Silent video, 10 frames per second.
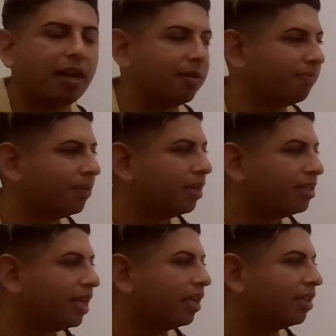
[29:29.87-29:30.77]
kind of
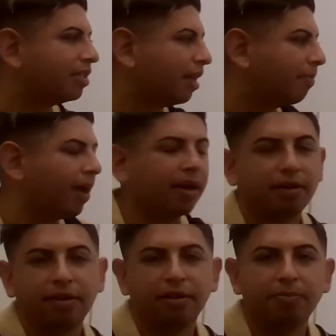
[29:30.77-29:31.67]
taking a step
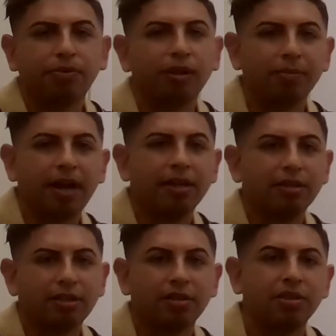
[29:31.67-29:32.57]
back on pulling back
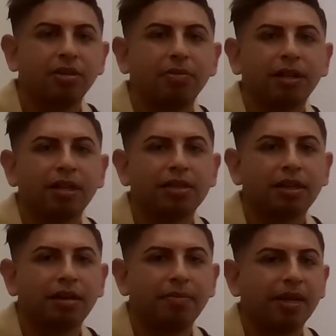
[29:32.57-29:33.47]
on some of
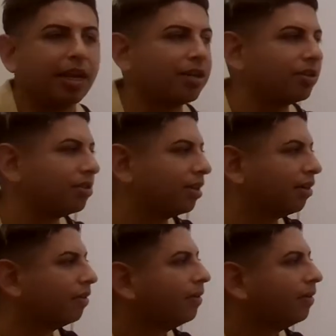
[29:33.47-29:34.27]
these medications here.